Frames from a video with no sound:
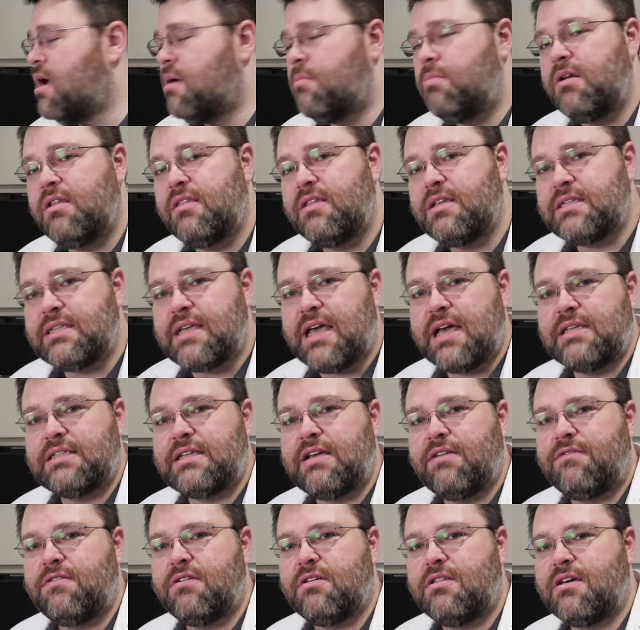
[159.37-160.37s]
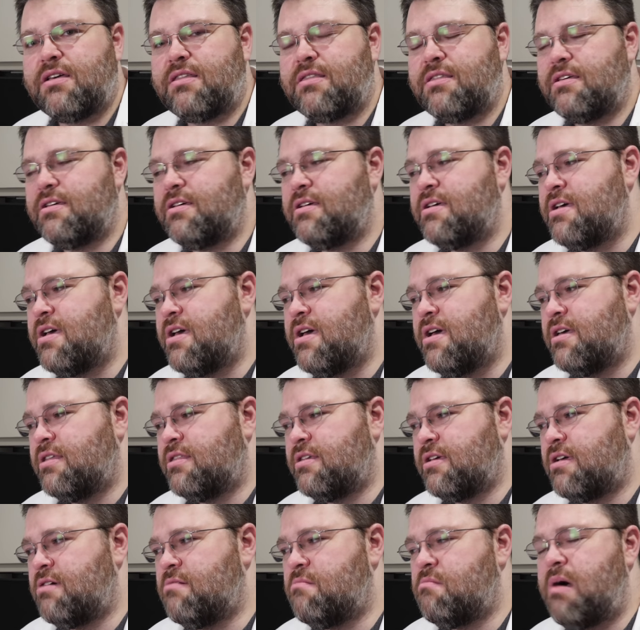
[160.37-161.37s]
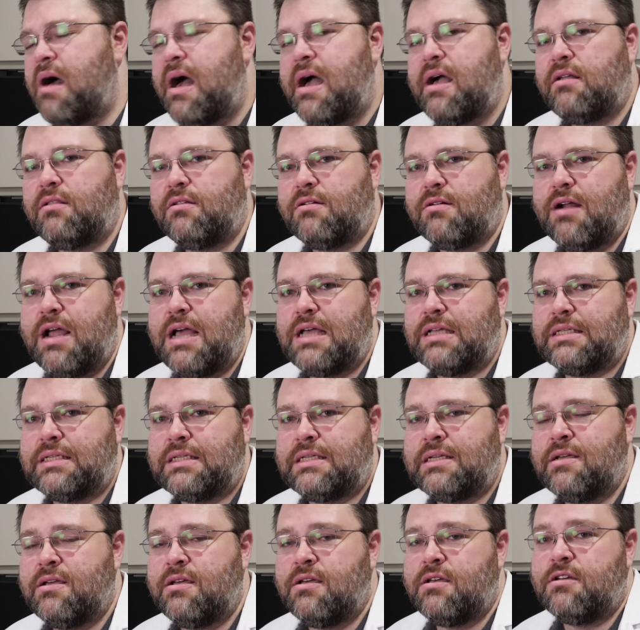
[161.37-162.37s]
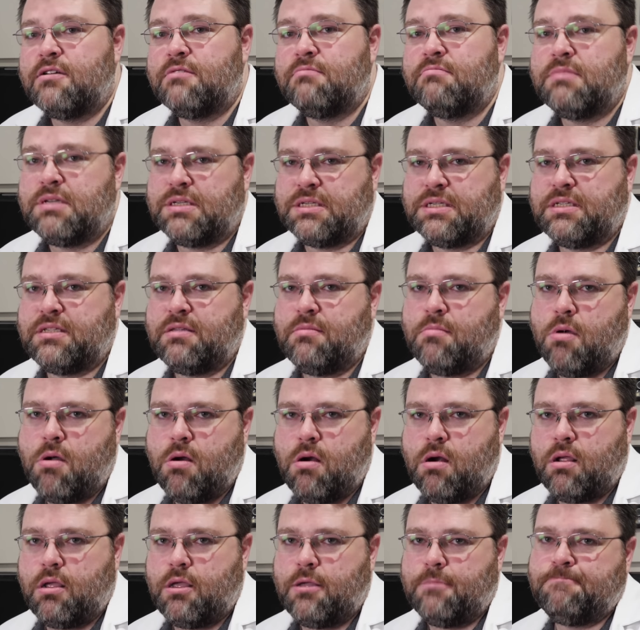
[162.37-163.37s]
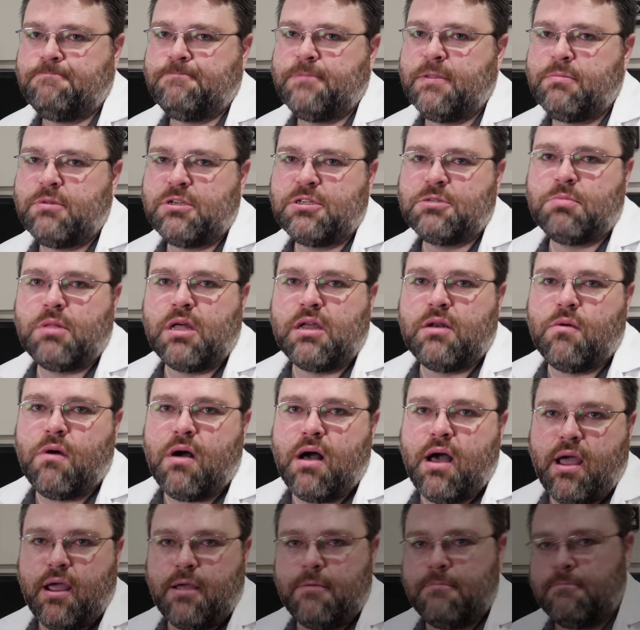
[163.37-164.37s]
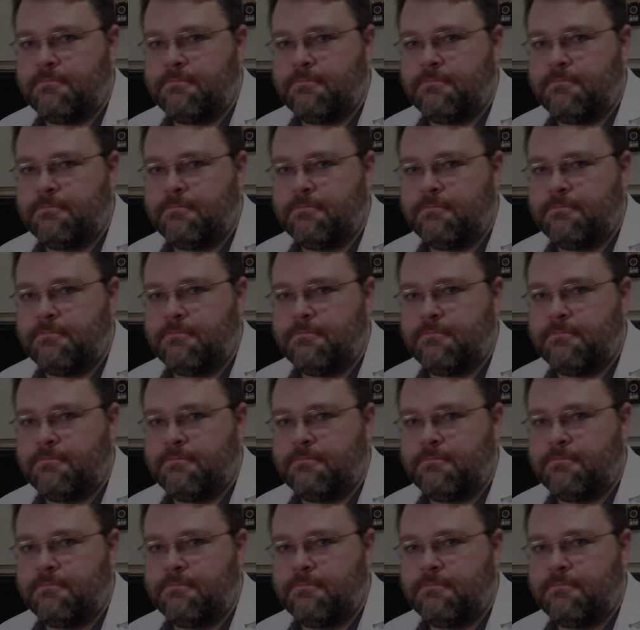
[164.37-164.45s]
But in this case, I feel like the, the compiler has missed the mark. Let me explain why.